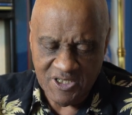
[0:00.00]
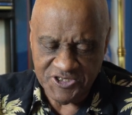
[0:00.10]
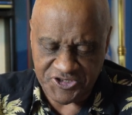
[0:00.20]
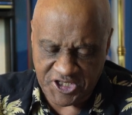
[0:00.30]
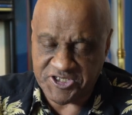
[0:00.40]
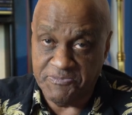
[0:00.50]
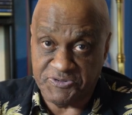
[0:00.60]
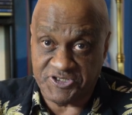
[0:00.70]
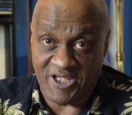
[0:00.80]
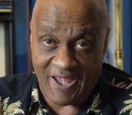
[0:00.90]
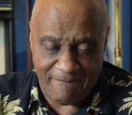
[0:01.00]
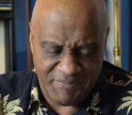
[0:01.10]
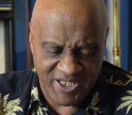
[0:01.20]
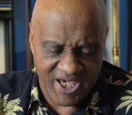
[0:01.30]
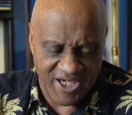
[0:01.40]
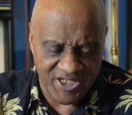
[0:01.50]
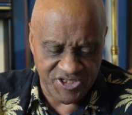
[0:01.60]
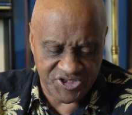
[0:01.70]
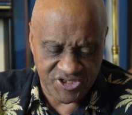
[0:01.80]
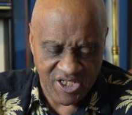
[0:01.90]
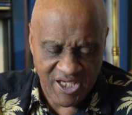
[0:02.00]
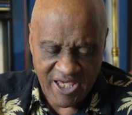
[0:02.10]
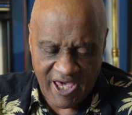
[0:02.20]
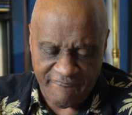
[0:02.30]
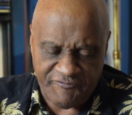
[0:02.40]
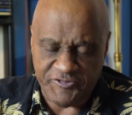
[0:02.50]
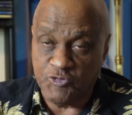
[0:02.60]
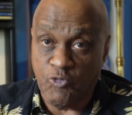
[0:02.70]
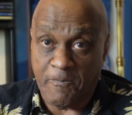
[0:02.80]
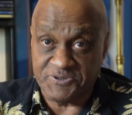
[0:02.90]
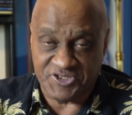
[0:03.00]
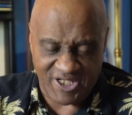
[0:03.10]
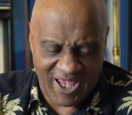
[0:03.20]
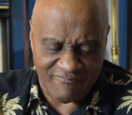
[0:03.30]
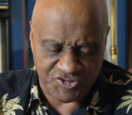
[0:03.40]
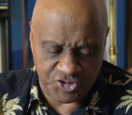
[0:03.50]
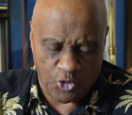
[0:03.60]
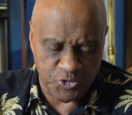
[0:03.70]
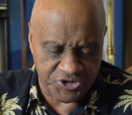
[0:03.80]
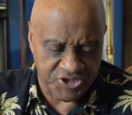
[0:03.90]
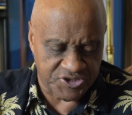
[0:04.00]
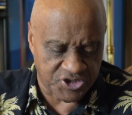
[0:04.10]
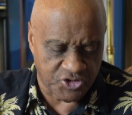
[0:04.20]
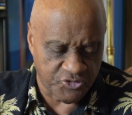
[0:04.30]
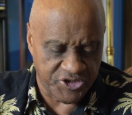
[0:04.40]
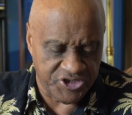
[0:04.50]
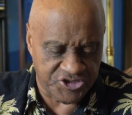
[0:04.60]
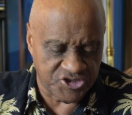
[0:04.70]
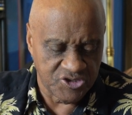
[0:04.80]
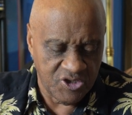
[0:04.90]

60% have BAs, and 51% have associate degrees.